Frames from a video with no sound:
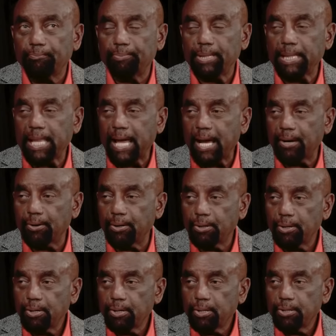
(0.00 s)
plow.
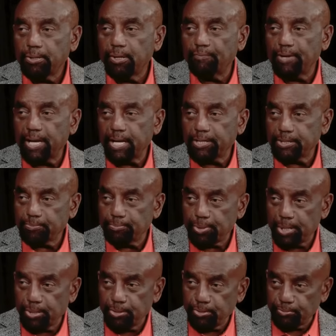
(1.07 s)
You ever had
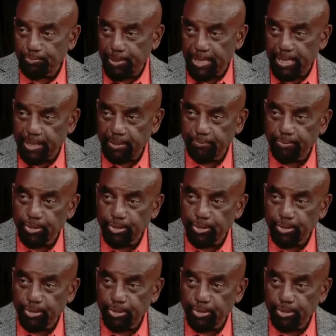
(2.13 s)
you plowing the